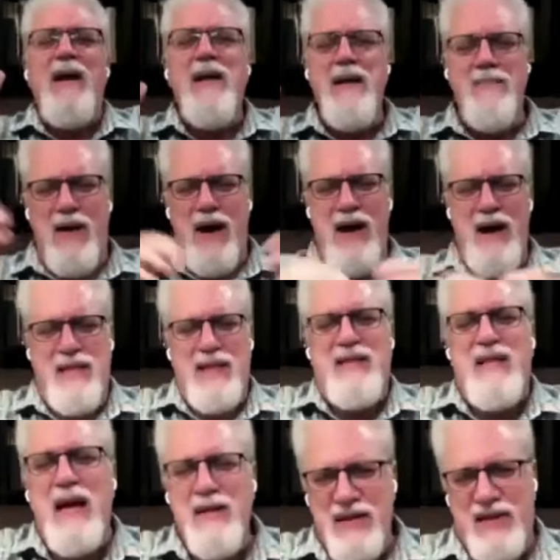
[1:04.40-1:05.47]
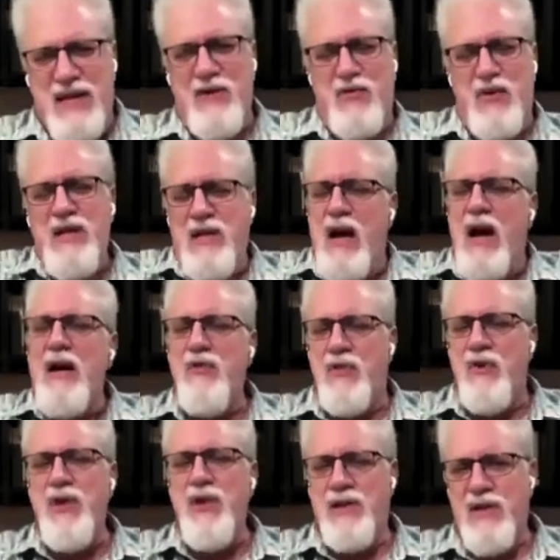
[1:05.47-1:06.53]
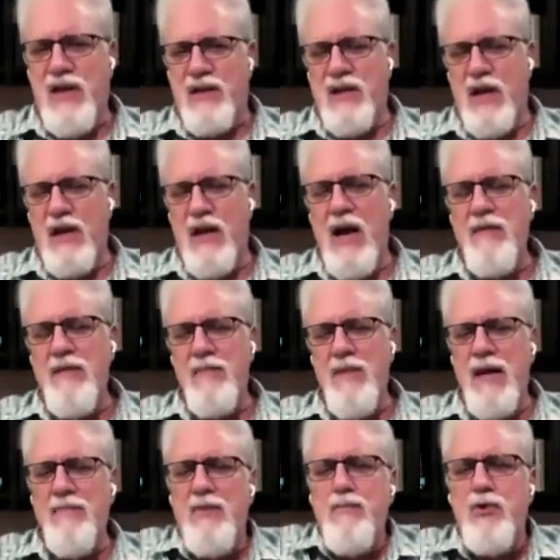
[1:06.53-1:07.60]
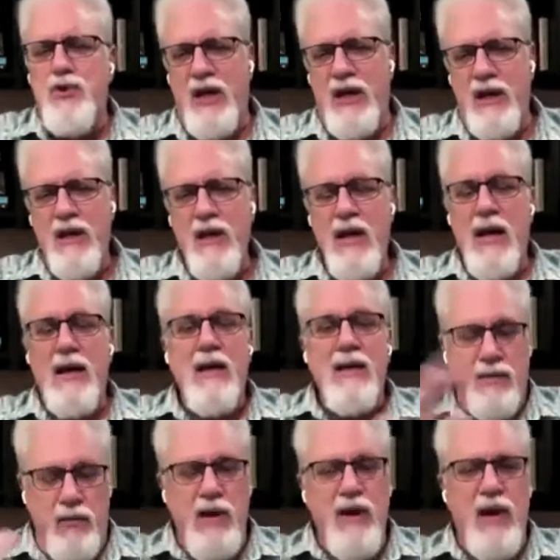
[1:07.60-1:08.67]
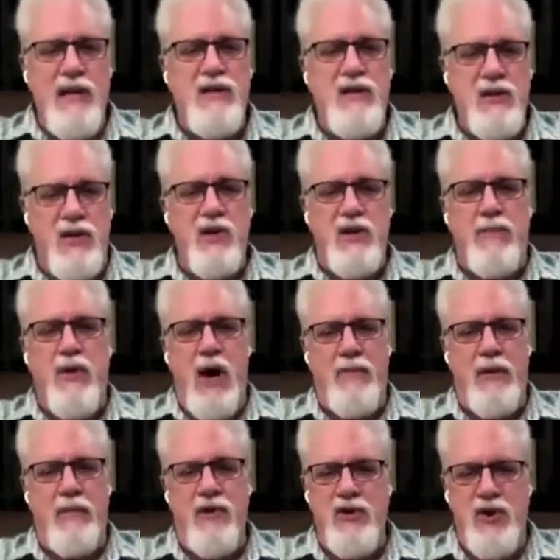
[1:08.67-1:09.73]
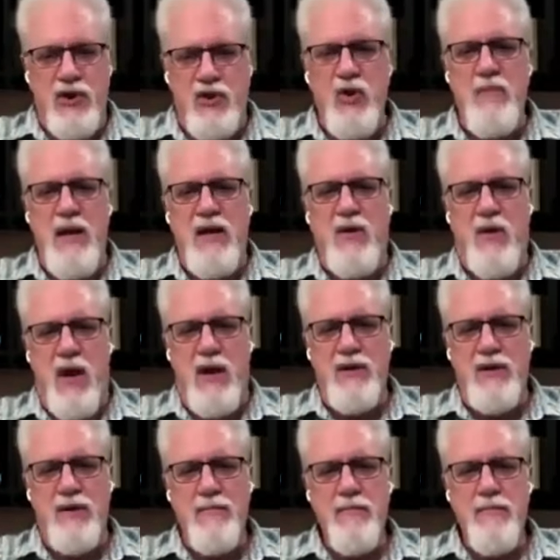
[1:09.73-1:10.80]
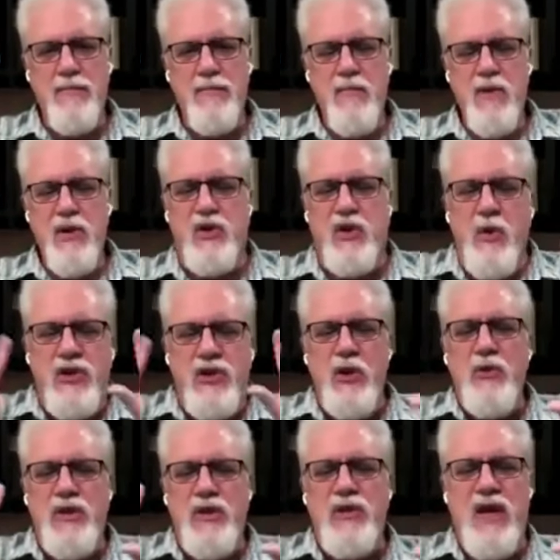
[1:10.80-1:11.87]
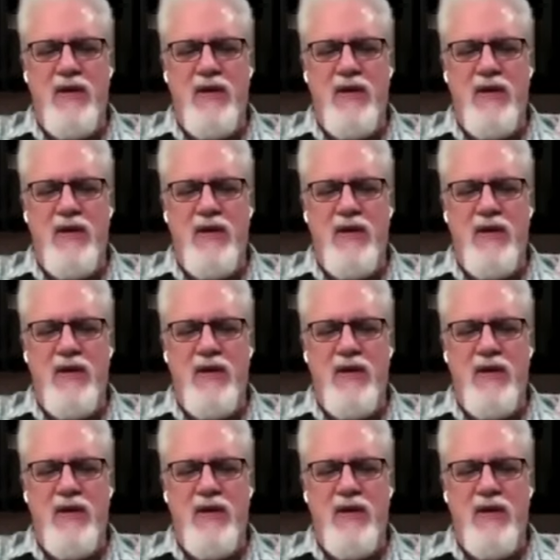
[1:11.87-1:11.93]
Finally, by the 10th century, 936, a guy named Ibn Mujahid realizes there's a problem. There's just too many Qurans. So he